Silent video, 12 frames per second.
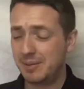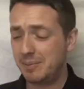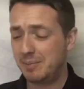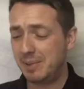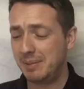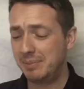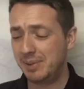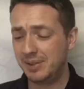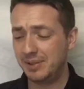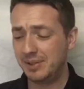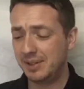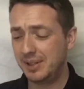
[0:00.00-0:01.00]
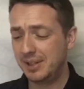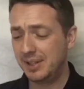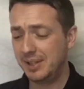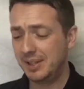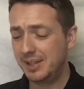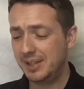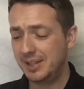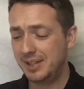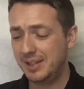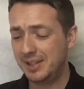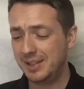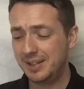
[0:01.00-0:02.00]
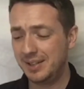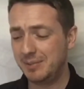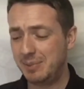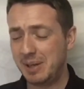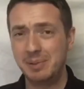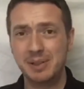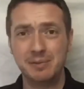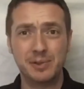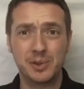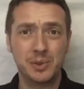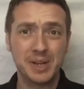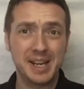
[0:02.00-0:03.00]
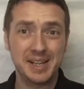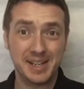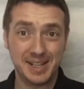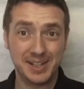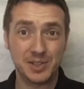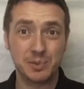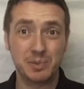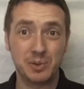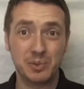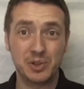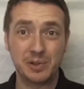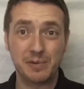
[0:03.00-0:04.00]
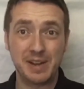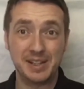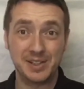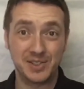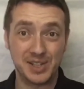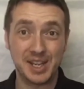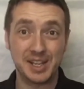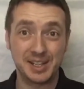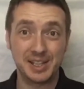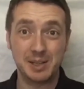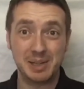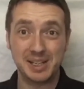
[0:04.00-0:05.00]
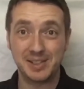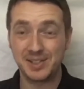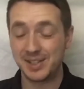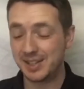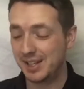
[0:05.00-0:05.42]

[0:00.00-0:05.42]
People have their own ideas about what they find aesthetically pleasing,